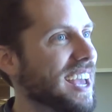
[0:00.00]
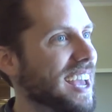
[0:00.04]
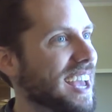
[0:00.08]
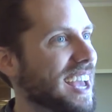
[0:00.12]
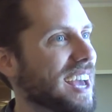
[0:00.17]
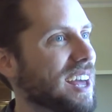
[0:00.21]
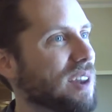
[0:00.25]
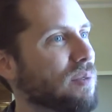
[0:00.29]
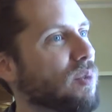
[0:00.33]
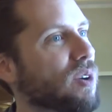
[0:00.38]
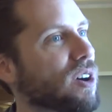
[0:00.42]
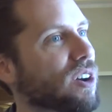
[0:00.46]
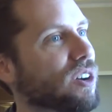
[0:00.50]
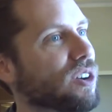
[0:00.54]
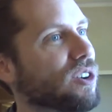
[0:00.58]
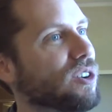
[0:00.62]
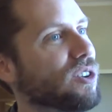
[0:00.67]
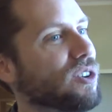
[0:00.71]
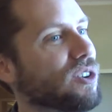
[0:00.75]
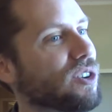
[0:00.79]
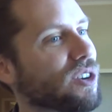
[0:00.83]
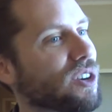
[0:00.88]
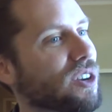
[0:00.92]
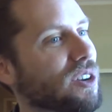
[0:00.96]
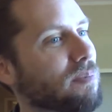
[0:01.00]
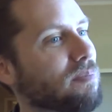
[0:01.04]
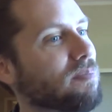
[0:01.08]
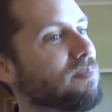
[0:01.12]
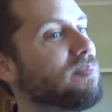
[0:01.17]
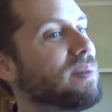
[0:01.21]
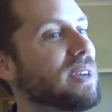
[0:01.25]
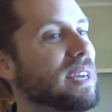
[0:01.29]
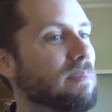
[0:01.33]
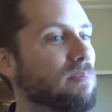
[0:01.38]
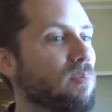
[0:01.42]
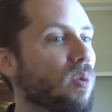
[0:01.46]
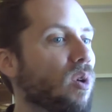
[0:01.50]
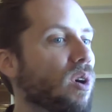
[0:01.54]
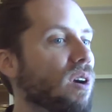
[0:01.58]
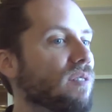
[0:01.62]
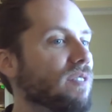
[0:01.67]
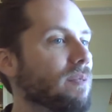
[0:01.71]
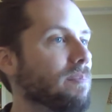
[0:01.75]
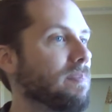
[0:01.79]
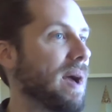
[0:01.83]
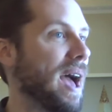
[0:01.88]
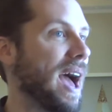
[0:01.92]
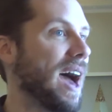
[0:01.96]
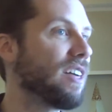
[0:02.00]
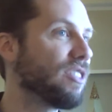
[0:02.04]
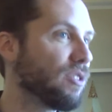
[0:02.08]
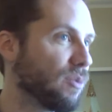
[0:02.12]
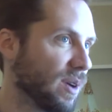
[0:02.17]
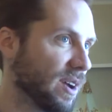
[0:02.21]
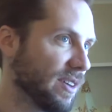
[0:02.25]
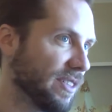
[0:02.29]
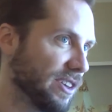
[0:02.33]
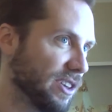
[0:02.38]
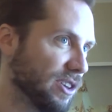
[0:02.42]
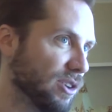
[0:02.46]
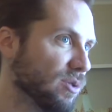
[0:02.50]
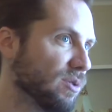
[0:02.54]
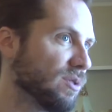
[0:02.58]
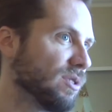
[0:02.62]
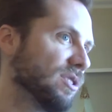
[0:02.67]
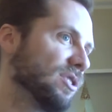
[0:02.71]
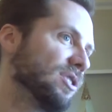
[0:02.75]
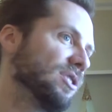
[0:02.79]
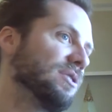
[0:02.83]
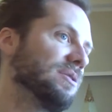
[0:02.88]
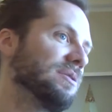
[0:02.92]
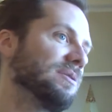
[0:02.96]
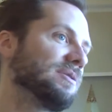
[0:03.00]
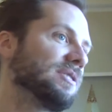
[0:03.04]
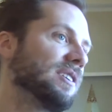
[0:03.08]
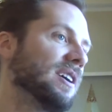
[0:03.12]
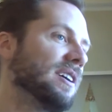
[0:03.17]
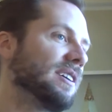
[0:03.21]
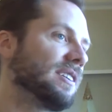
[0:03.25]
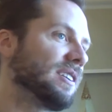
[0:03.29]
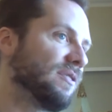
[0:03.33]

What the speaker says: and what could be more of a pathway that you could use